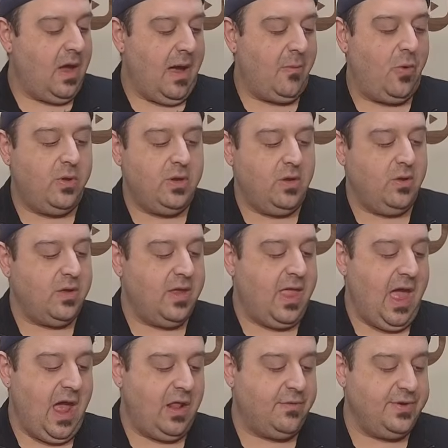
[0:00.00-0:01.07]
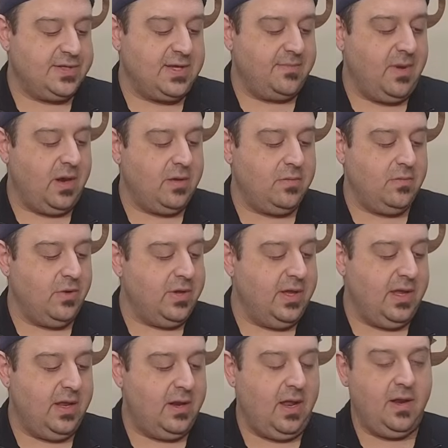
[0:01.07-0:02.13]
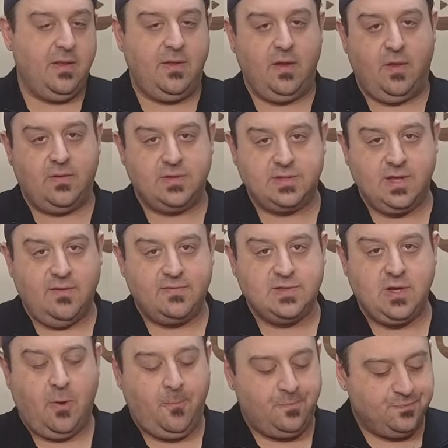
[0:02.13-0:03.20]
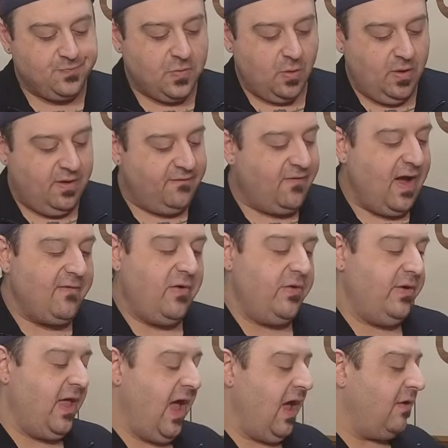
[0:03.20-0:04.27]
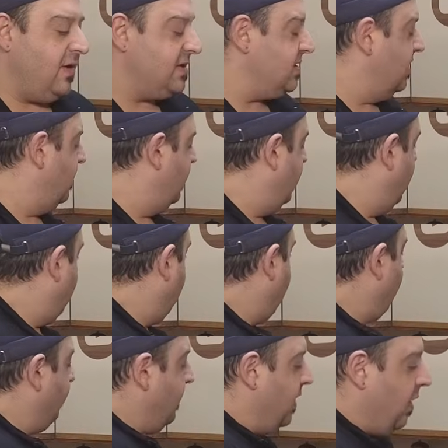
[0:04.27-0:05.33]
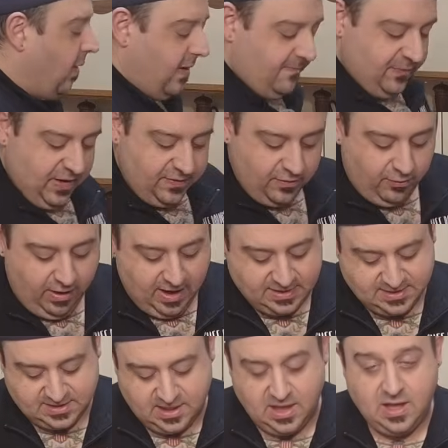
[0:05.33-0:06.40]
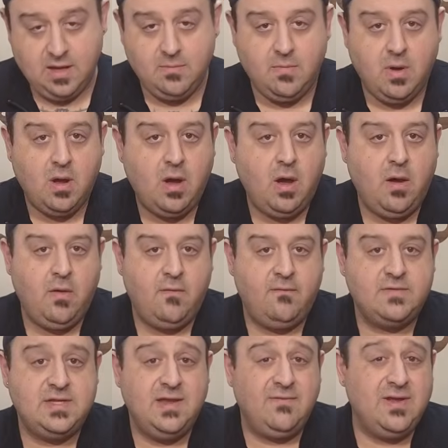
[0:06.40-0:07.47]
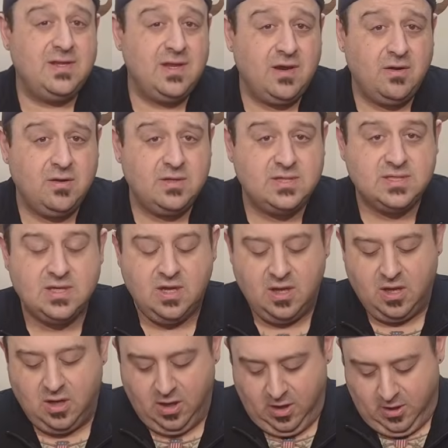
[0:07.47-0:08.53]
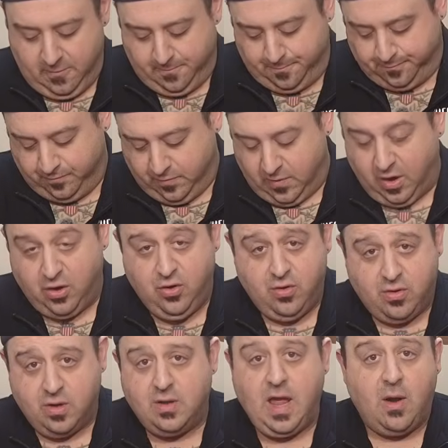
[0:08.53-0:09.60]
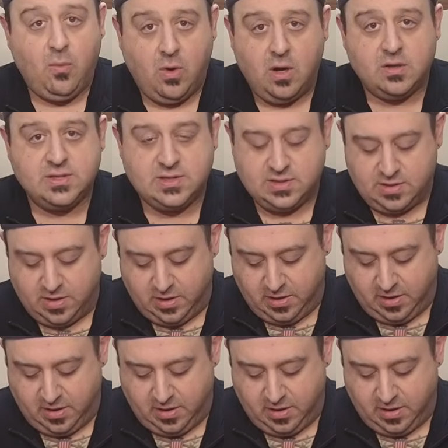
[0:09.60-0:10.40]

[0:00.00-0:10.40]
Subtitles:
I'm only going to look at calories. I'm not looking at any of the other stuff. So we got a 500 calories. You know what? In the grand scheme of TV dinners, you could get worse.